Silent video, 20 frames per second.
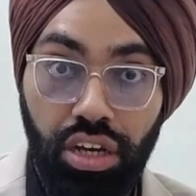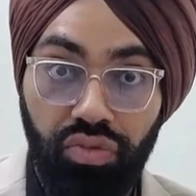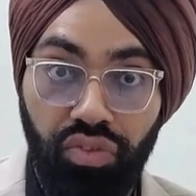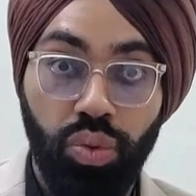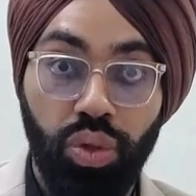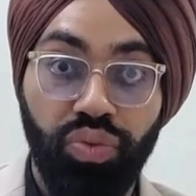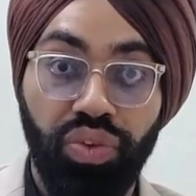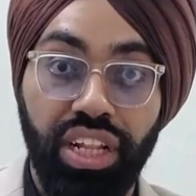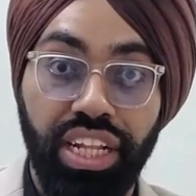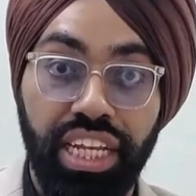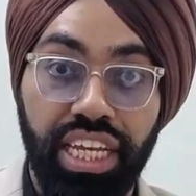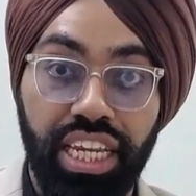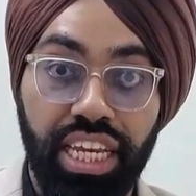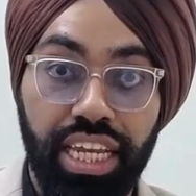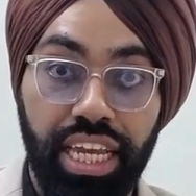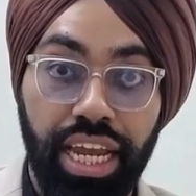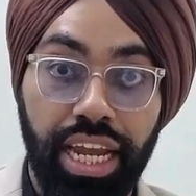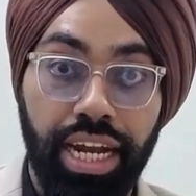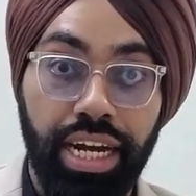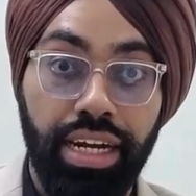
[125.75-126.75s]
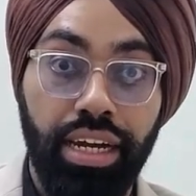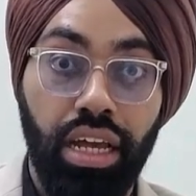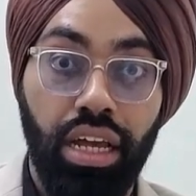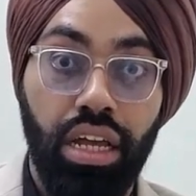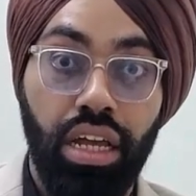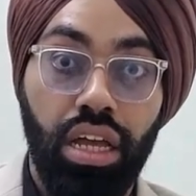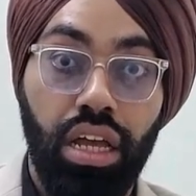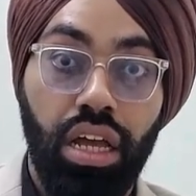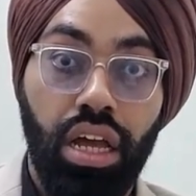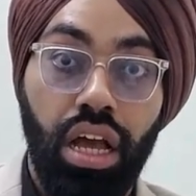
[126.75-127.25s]
We will create
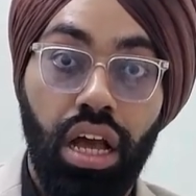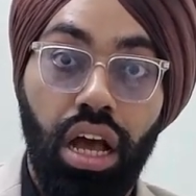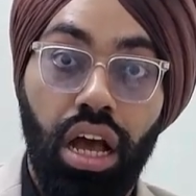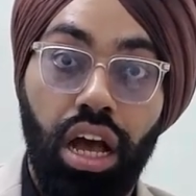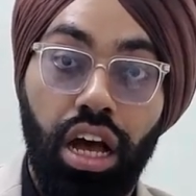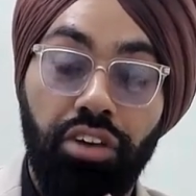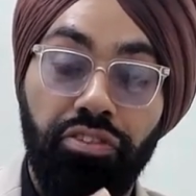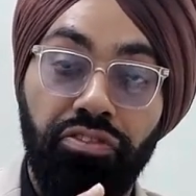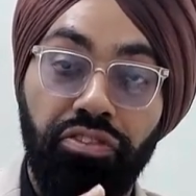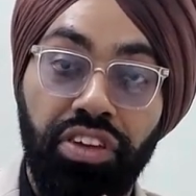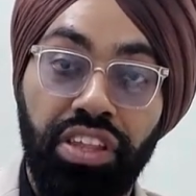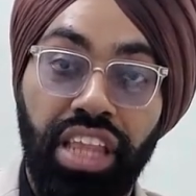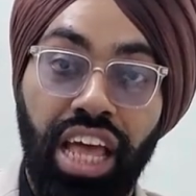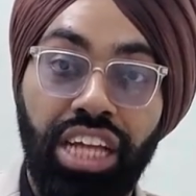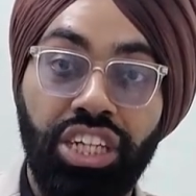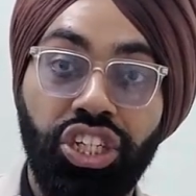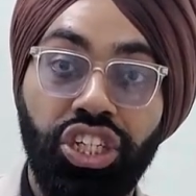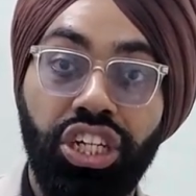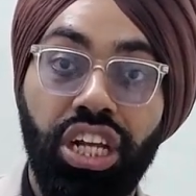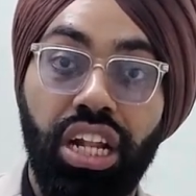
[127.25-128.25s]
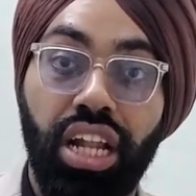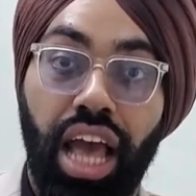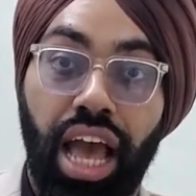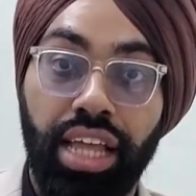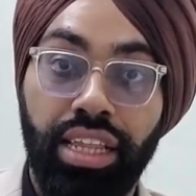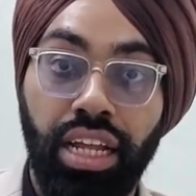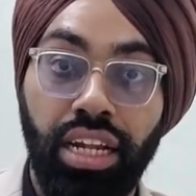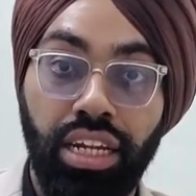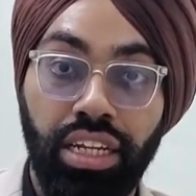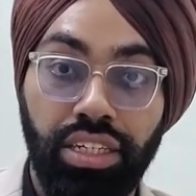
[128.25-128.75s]
a financial
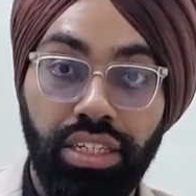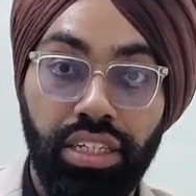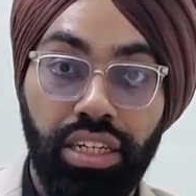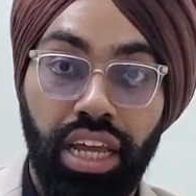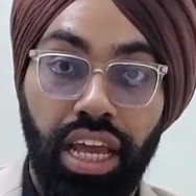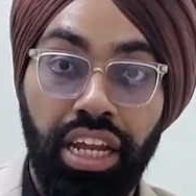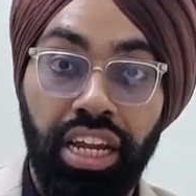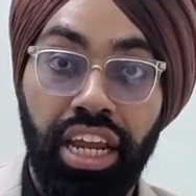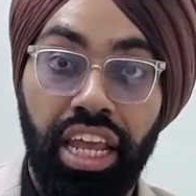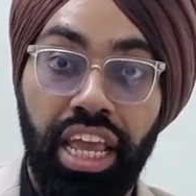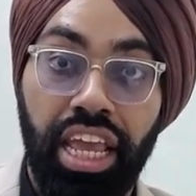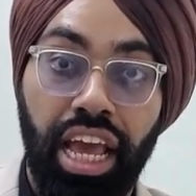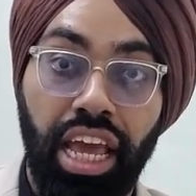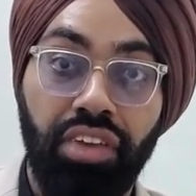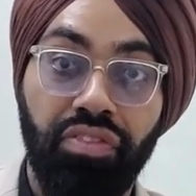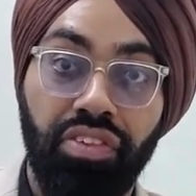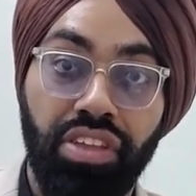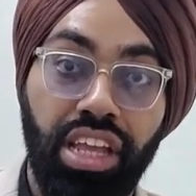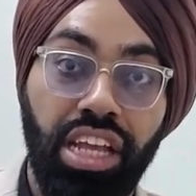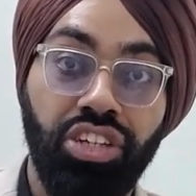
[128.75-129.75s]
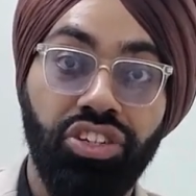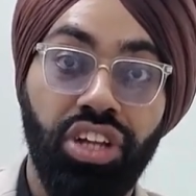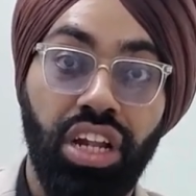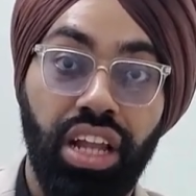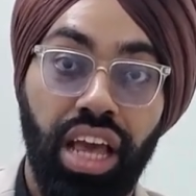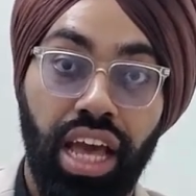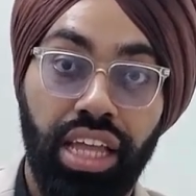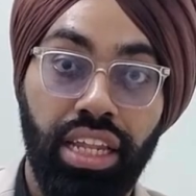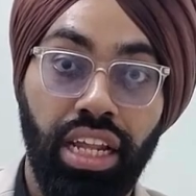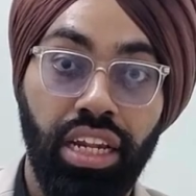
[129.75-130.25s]
analyst, an AI financial
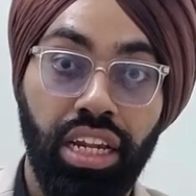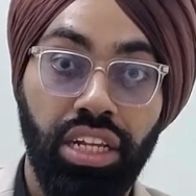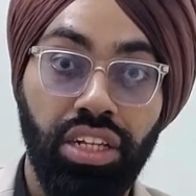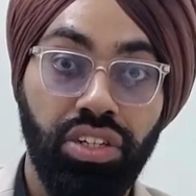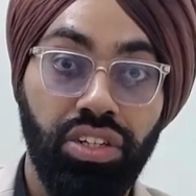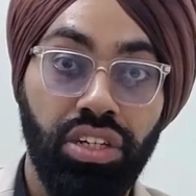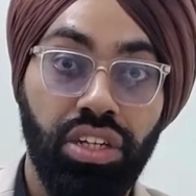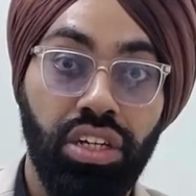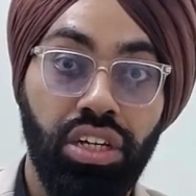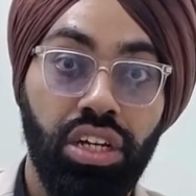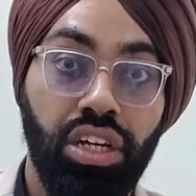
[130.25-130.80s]
analyst,